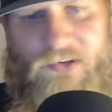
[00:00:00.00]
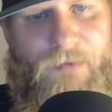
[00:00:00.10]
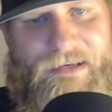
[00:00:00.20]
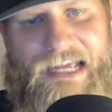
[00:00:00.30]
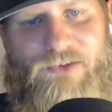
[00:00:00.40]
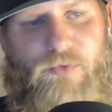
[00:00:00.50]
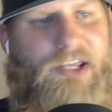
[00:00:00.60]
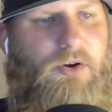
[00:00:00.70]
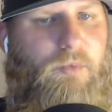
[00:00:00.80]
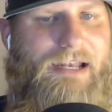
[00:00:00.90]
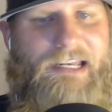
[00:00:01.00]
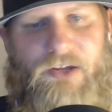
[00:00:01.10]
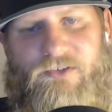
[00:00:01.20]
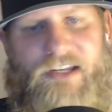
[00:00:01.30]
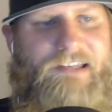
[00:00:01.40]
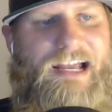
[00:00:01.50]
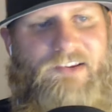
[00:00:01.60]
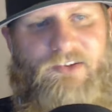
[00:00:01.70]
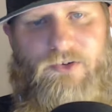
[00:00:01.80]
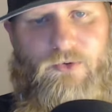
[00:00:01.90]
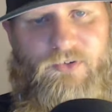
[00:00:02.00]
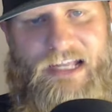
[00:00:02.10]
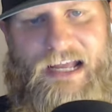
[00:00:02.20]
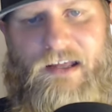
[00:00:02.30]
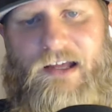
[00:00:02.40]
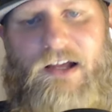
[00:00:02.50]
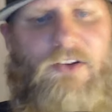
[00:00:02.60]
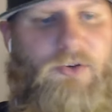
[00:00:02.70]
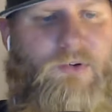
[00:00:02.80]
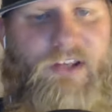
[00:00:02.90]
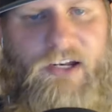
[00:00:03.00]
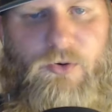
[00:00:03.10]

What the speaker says: going to be days where you win and Houston and Texas lose again. So it's going